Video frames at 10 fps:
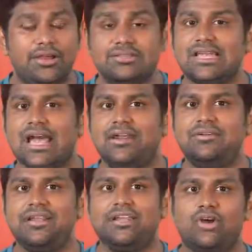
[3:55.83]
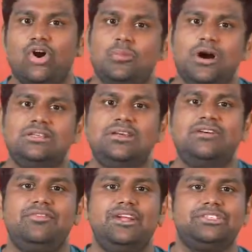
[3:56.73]
because I can't really talk about the
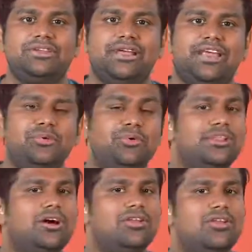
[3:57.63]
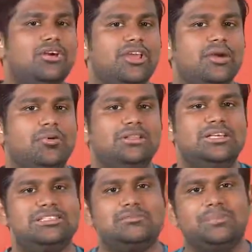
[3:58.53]
refresh rate without talking about
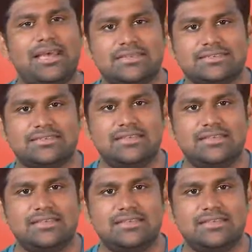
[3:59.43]
the specs.